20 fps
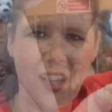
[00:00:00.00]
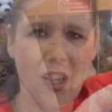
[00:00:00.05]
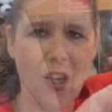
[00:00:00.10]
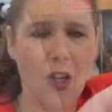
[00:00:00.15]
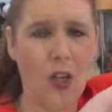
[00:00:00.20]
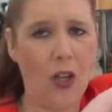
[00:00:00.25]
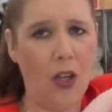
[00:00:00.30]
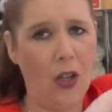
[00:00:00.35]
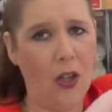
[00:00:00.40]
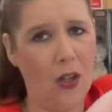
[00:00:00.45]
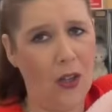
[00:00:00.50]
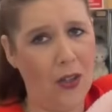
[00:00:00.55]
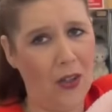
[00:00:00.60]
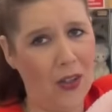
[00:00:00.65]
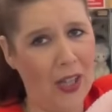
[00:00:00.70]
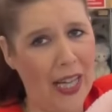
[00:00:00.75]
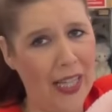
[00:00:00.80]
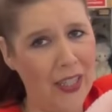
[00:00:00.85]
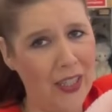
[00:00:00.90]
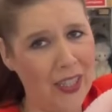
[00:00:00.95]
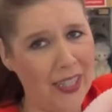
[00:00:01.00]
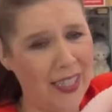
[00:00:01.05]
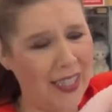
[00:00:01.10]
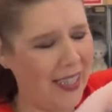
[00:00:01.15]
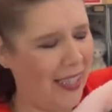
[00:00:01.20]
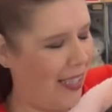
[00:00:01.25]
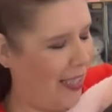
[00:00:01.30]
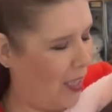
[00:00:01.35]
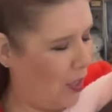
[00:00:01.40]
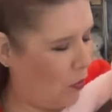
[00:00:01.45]
Oh, I just
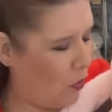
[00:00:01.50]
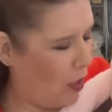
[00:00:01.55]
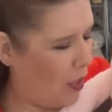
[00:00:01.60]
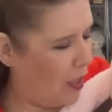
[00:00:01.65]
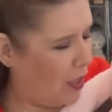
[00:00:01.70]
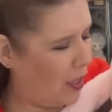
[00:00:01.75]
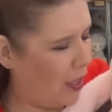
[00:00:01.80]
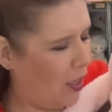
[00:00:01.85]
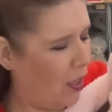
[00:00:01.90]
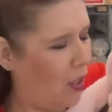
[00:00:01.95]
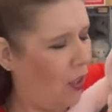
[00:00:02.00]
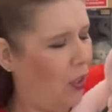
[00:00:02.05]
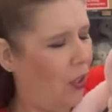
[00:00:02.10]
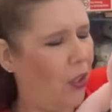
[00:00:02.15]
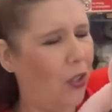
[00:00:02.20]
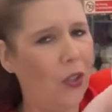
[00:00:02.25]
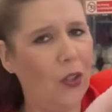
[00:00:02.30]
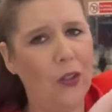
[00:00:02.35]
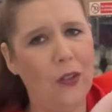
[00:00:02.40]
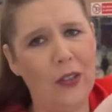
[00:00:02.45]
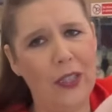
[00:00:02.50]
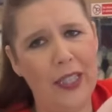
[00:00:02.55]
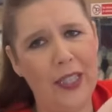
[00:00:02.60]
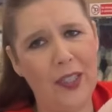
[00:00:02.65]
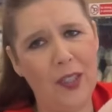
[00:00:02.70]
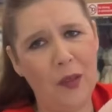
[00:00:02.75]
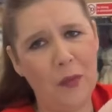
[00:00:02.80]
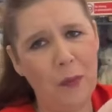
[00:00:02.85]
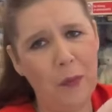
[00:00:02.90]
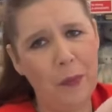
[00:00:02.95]
see this one as a cute
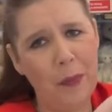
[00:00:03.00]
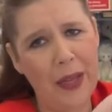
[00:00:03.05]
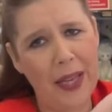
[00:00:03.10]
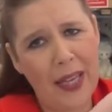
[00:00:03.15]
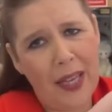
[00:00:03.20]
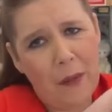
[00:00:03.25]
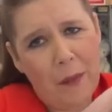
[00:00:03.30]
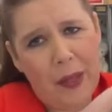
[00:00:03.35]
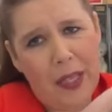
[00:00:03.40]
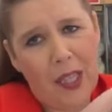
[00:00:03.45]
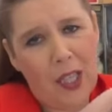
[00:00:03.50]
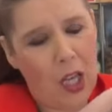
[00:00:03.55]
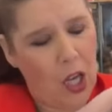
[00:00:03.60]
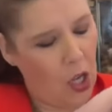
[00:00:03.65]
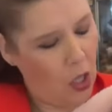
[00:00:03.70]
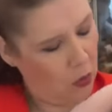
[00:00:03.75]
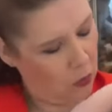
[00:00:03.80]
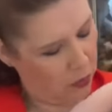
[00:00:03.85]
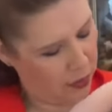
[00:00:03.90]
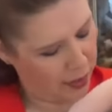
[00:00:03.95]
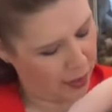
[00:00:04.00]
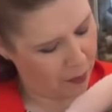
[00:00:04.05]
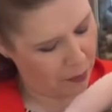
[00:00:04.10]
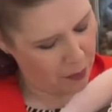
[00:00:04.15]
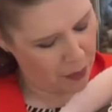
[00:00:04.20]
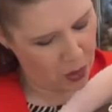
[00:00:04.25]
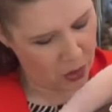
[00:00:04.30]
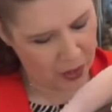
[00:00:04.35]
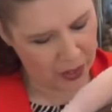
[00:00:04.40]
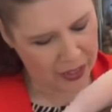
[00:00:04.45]
little baby cozy
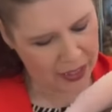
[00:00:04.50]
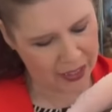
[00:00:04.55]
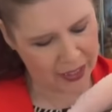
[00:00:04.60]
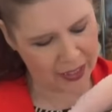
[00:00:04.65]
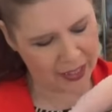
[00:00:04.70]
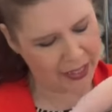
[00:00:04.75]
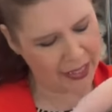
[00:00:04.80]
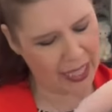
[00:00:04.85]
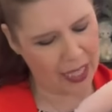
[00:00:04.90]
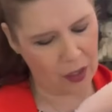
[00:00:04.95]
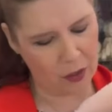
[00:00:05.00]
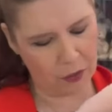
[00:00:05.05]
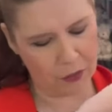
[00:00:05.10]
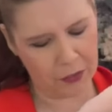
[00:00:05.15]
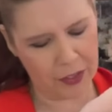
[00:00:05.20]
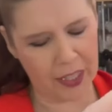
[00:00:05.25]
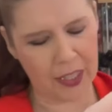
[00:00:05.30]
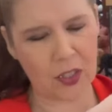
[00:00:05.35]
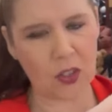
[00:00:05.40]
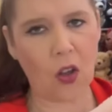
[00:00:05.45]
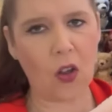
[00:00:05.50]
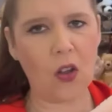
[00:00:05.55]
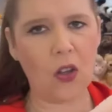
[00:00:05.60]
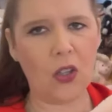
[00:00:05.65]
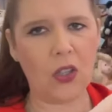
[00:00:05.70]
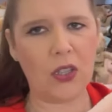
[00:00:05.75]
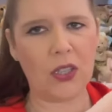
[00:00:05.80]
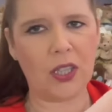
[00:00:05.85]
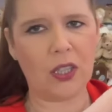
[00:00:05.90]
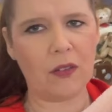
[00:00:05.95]
monkey. This outfit is
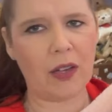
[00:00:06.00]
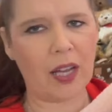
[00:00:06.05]
also